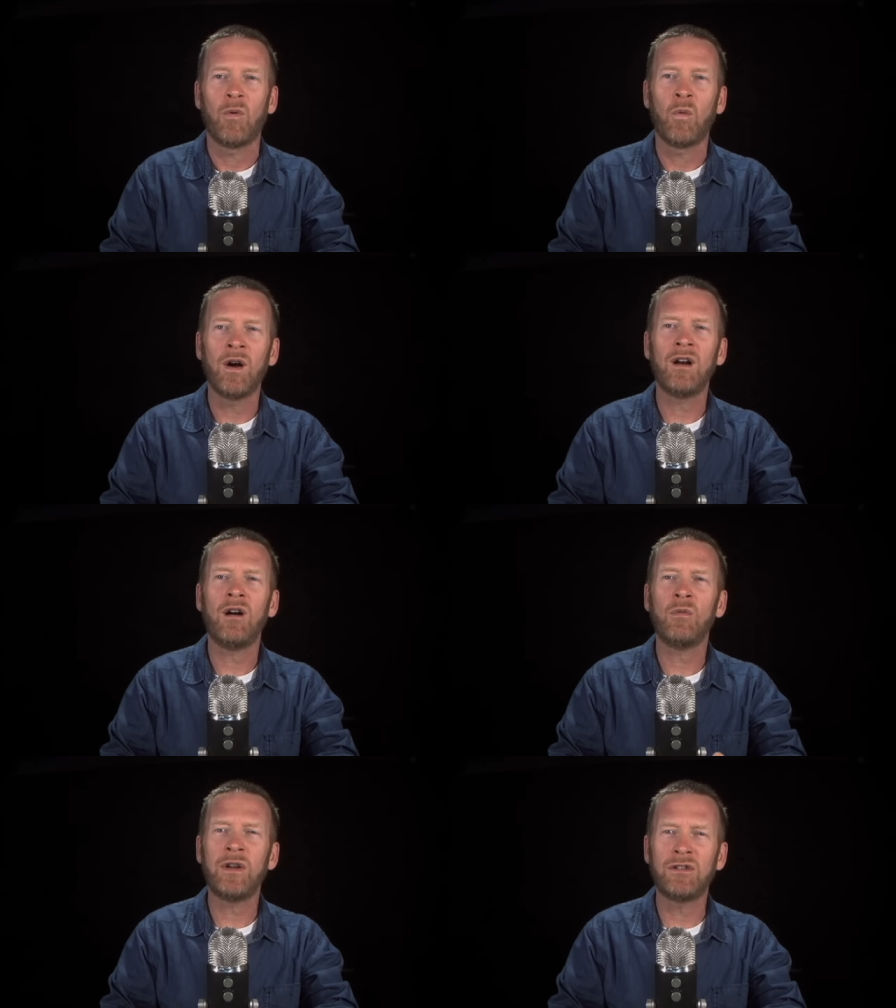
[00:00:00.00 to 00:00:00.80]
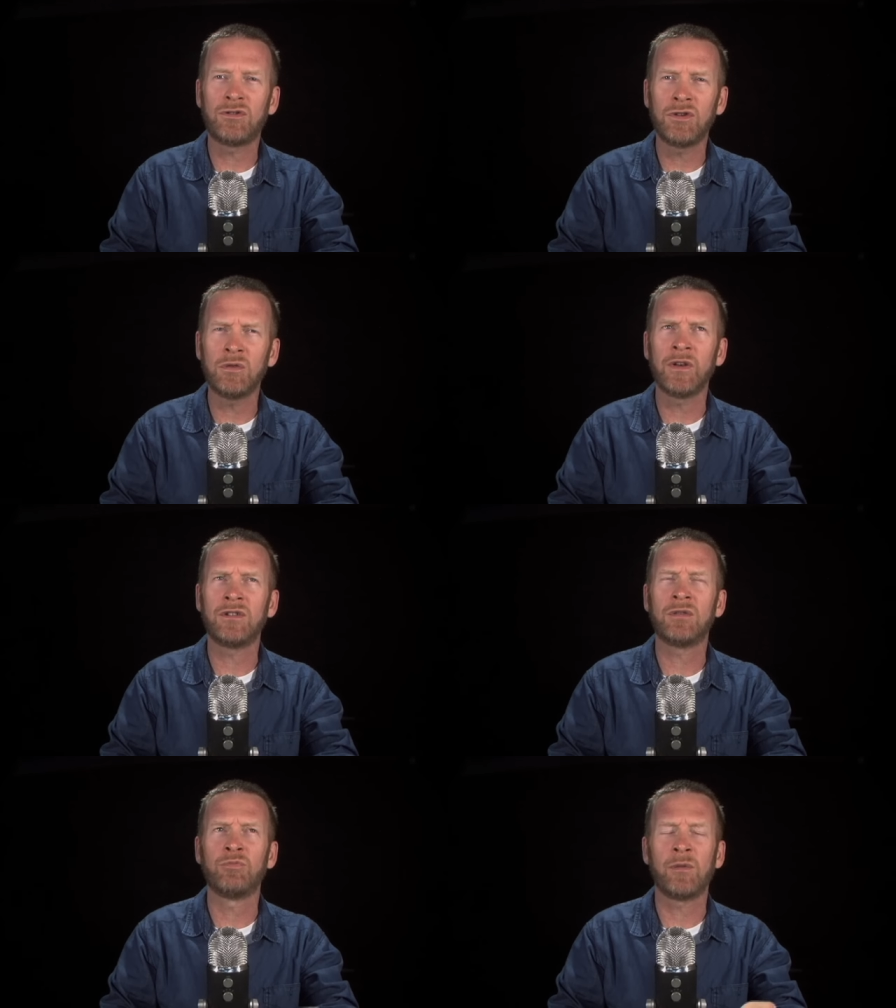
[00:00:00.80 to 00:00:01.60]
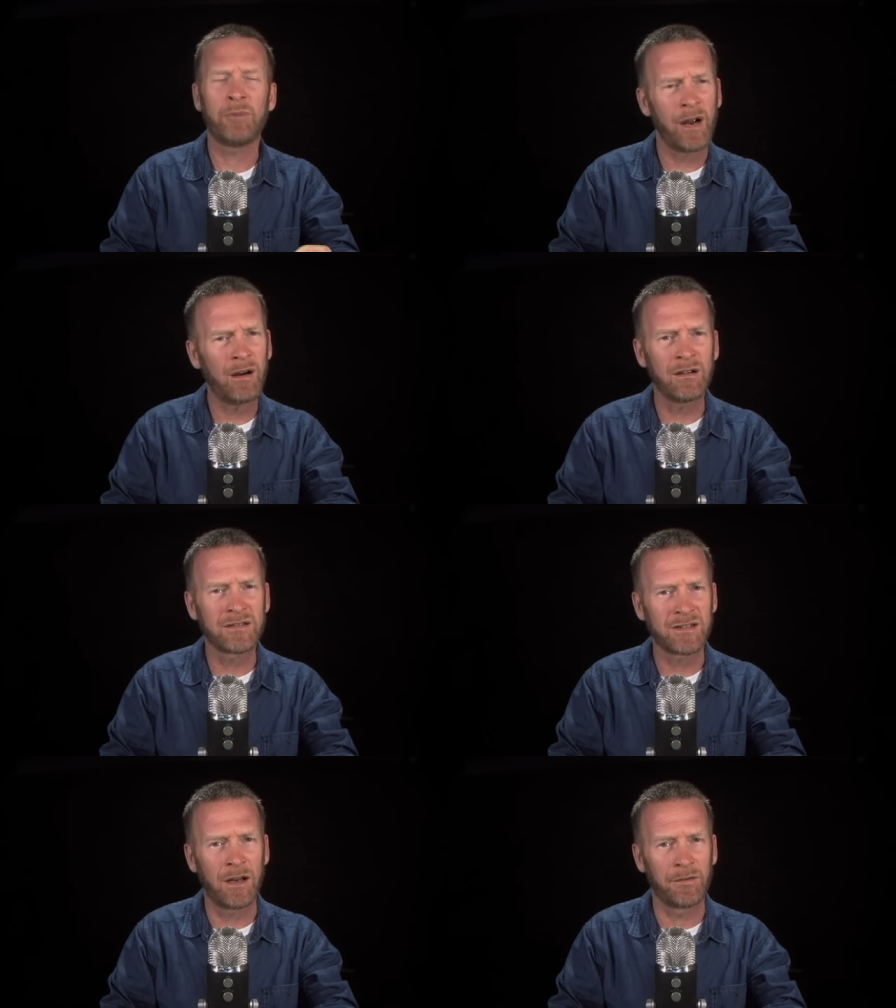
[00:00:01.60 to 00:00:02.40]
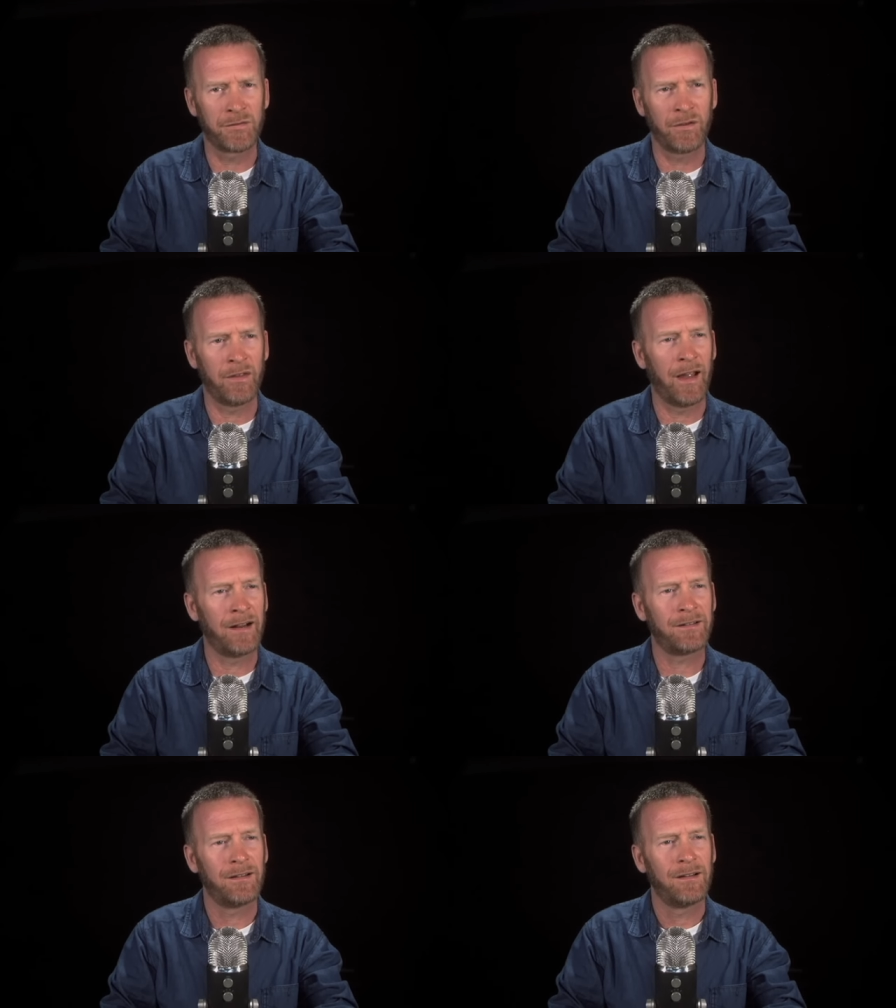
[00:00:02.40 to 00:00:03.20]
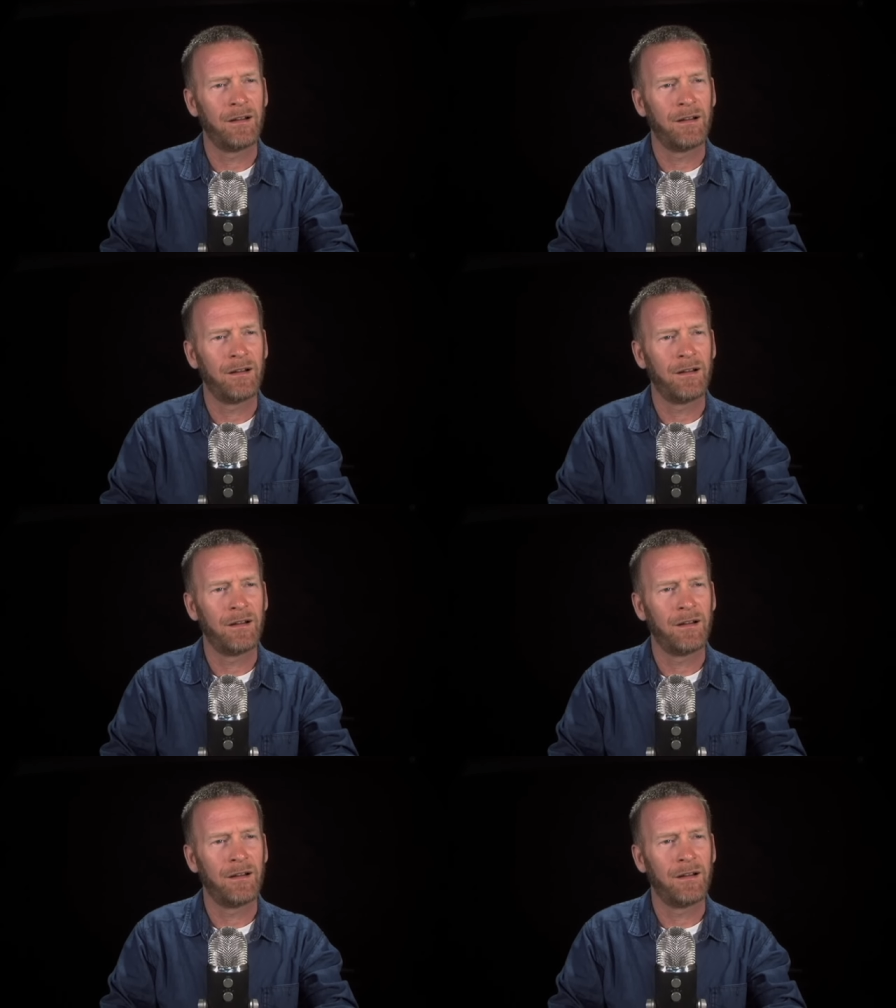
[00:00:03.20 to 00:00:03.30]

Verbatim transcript: What are we doing to prepare ourselves for that?